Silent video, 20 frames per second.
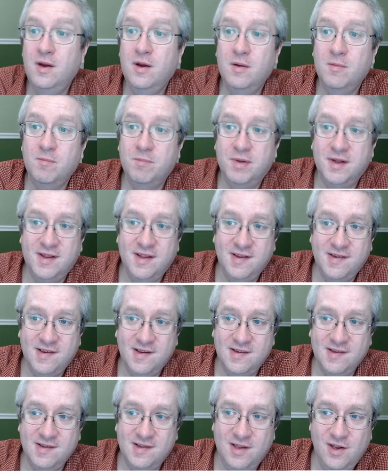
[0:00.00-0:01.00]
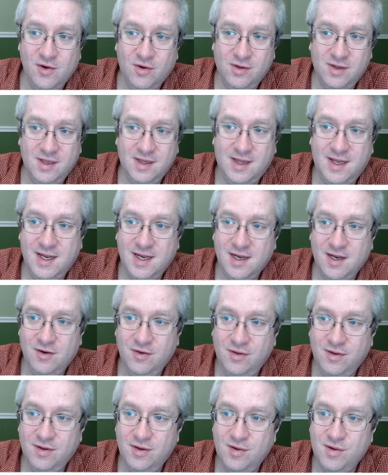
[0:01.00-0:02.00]
But this isn't the only layout.
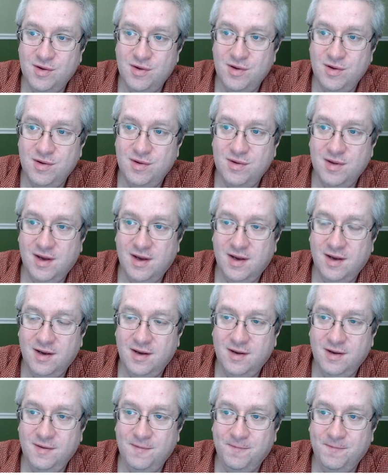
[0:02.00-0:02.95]
This is, these are